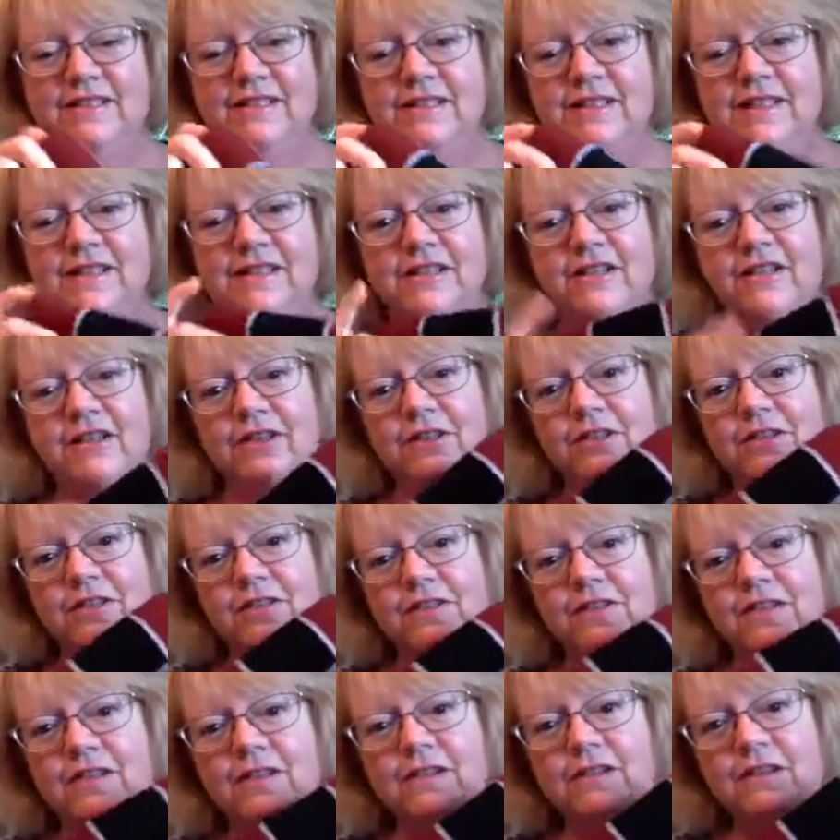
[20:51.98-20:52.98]
it's the color you
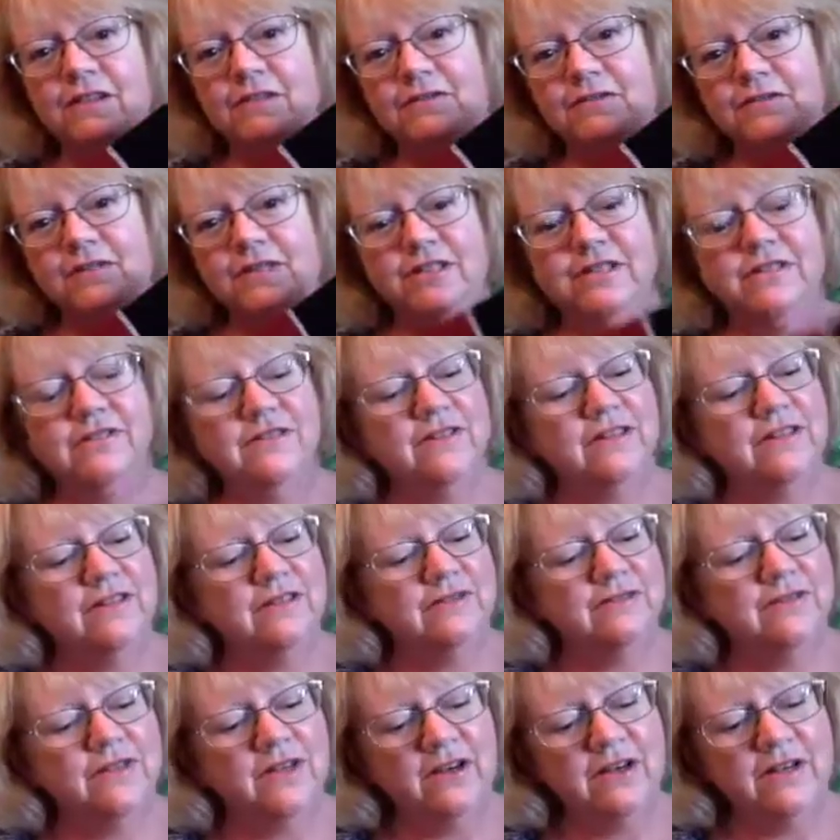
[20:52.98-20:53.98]
think of when you think
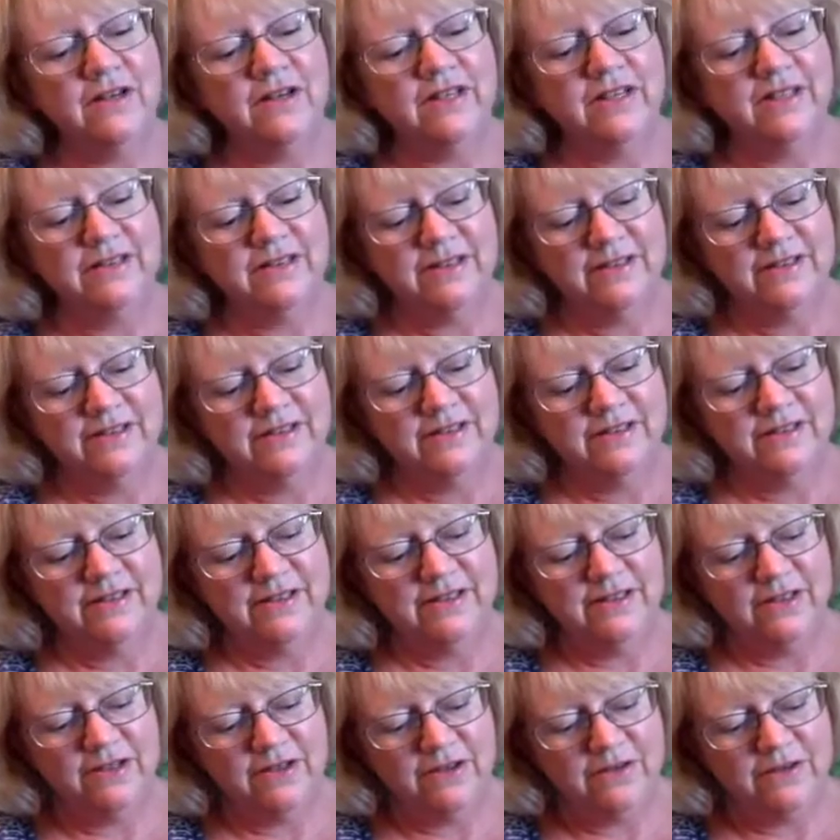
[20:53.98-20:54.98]
of garnet.
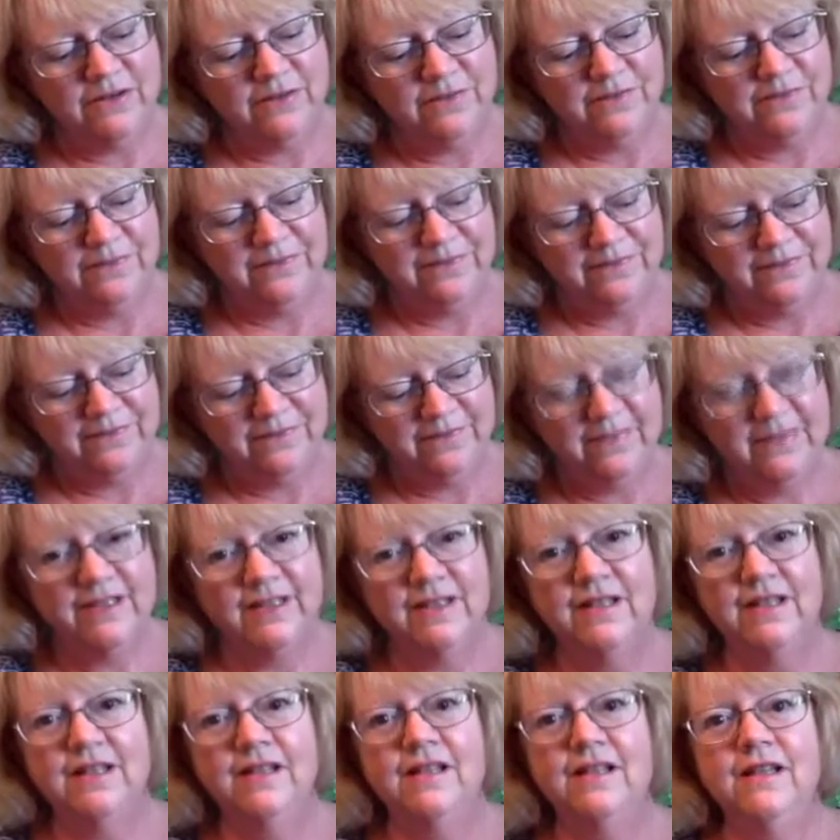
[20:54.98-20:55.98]
So
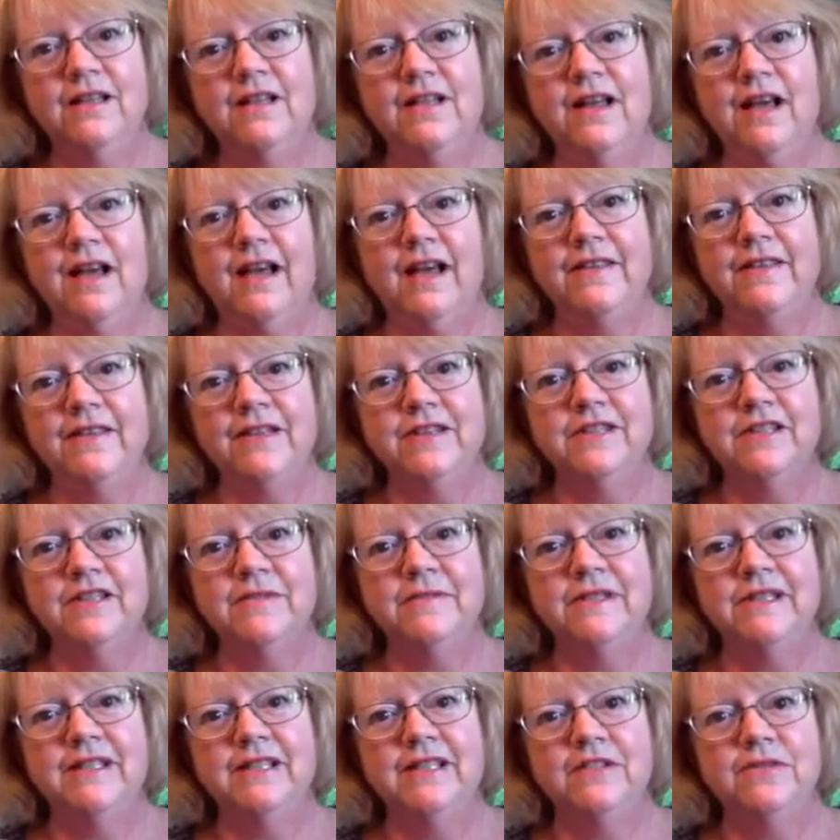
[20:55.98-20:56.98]
I think
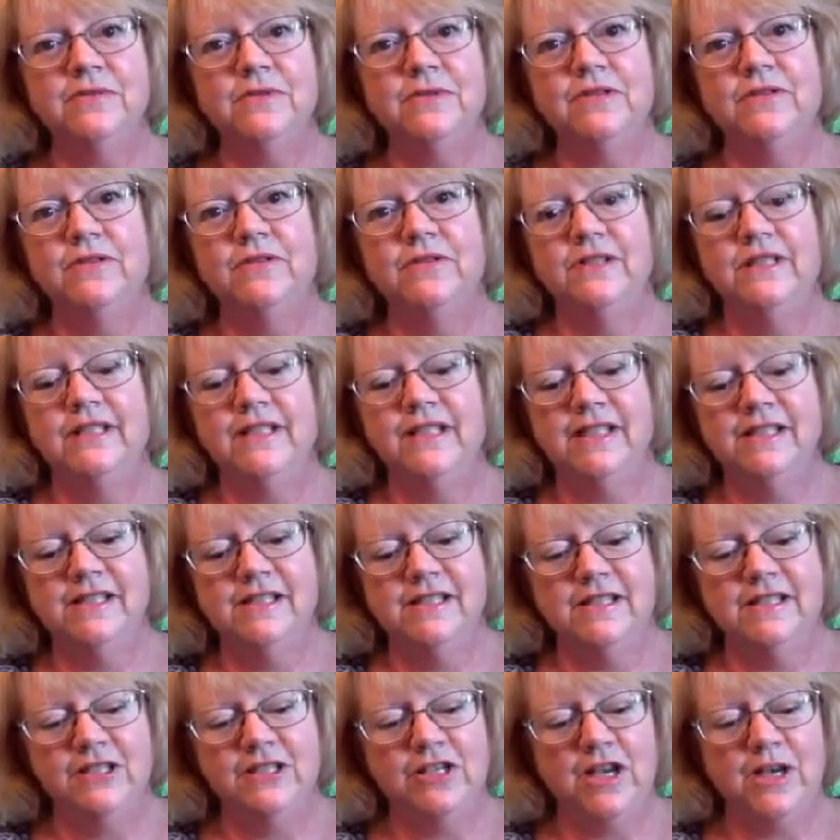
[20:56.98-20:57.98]
some of these will go in the
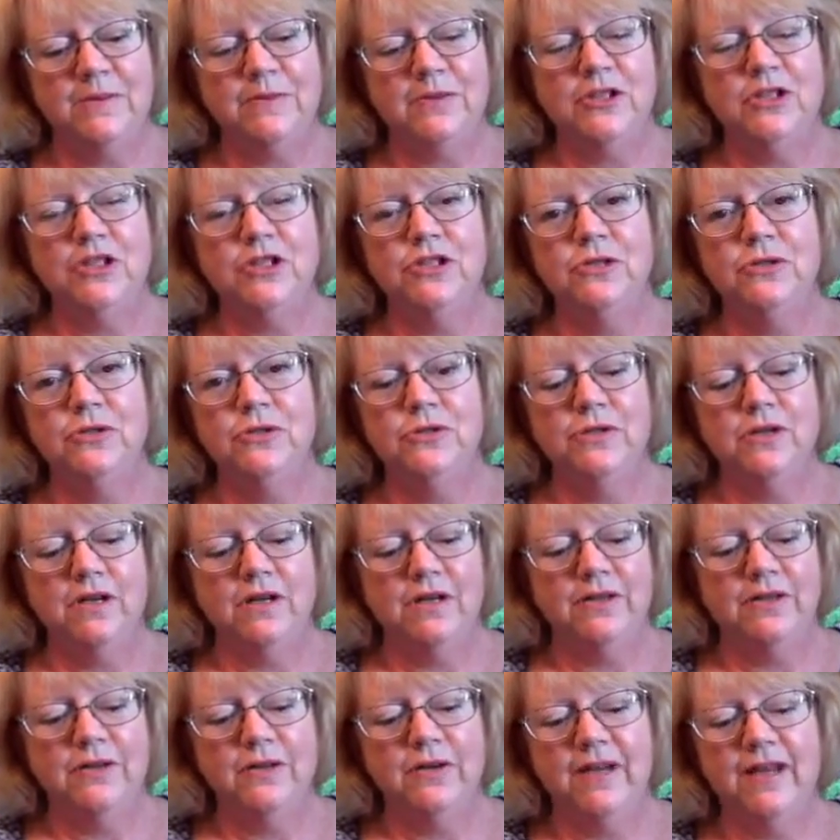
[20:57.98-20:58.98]
Etsy shop too,
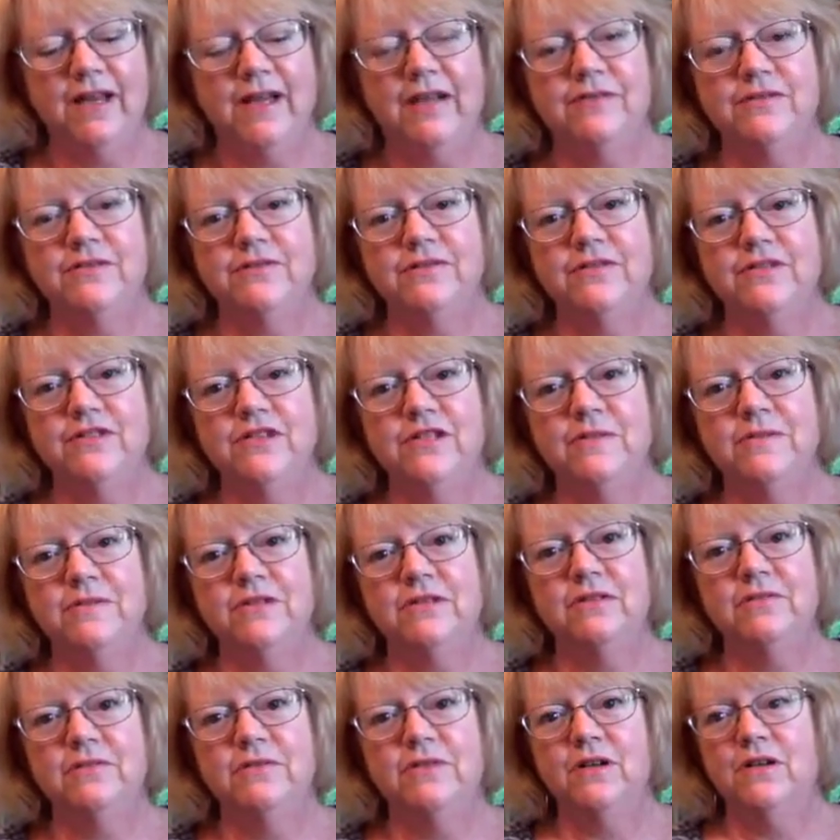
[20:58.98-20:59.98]
although I have some of
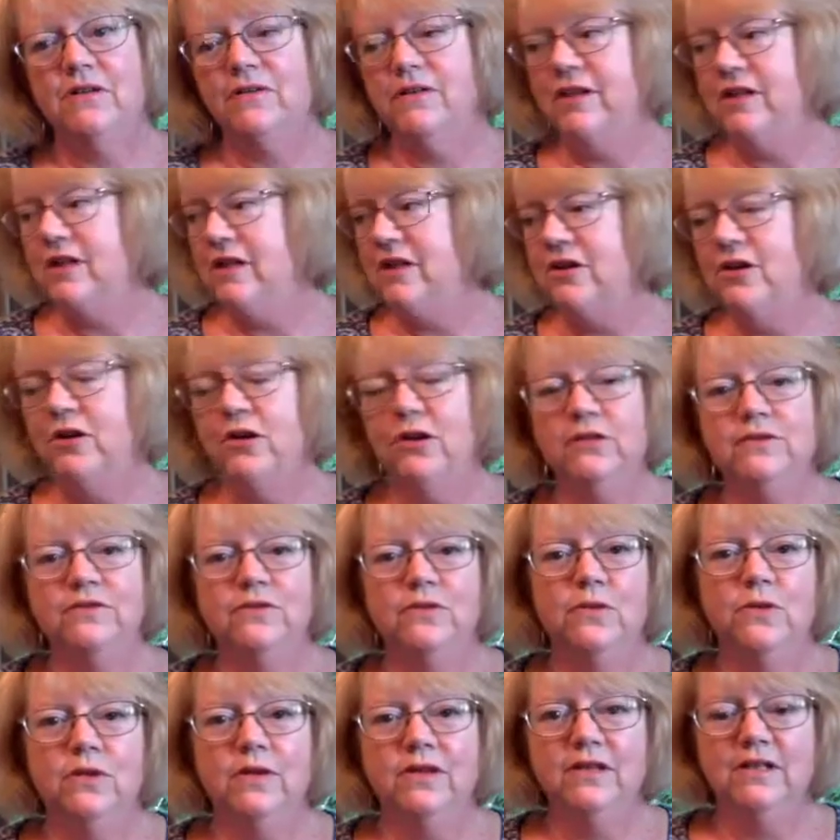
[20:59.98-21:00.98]
them already called
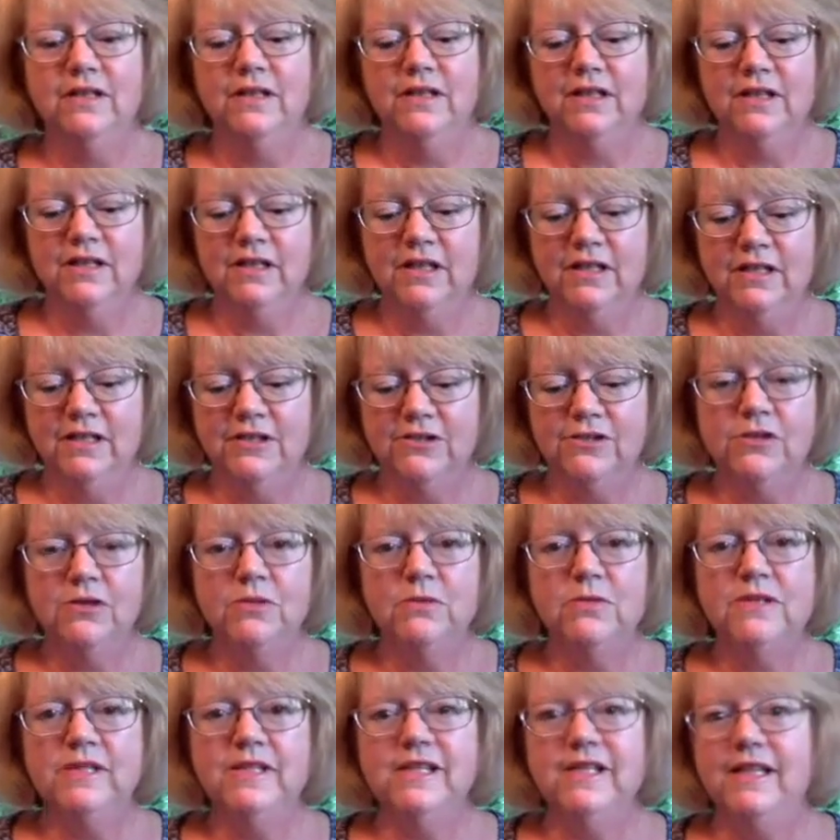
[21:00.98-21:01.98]
for. So
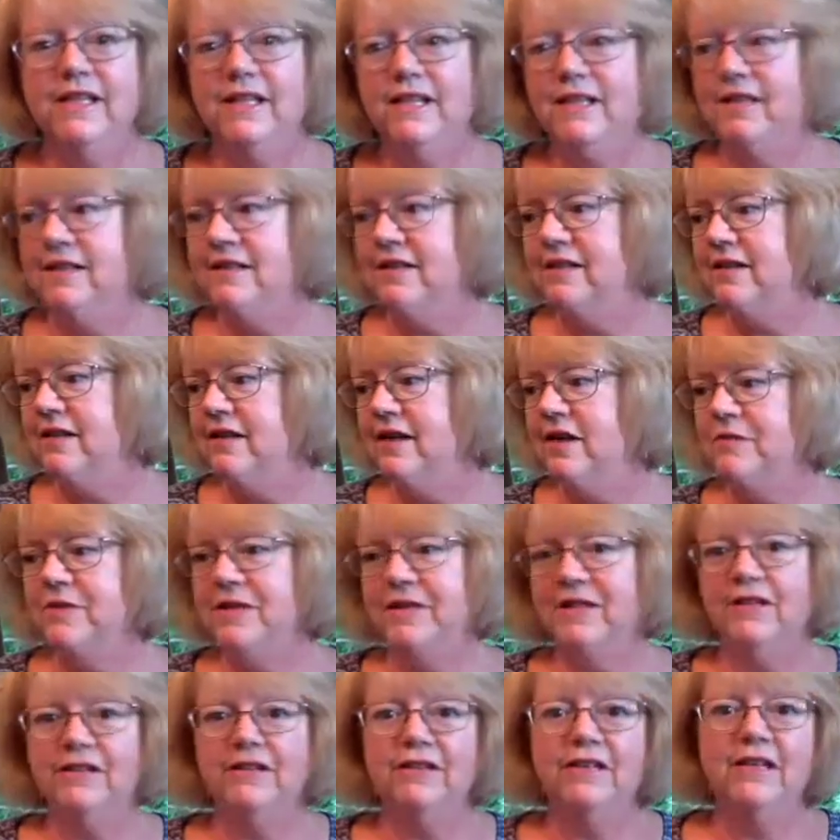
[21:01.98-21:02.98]
we'll see how
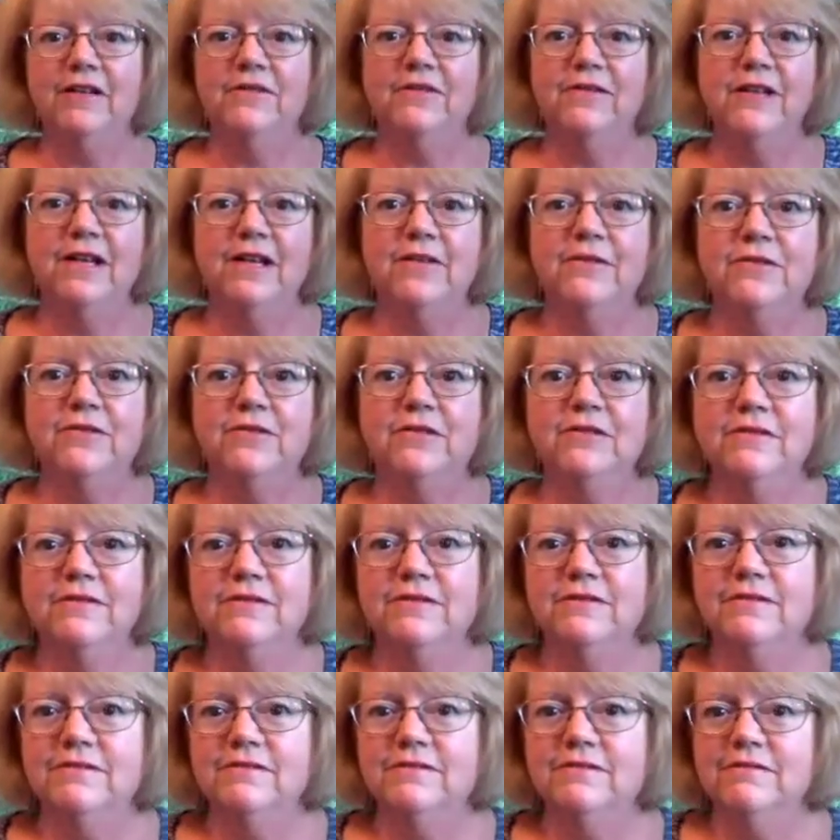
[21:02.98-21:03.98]
many are left after
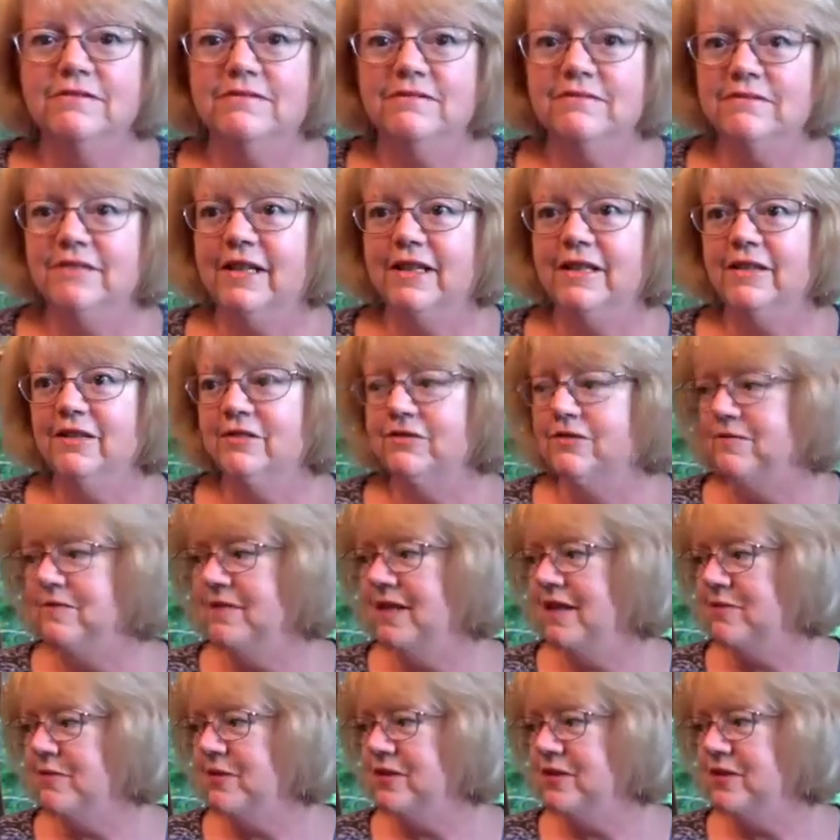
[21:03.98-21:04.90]
I hear from that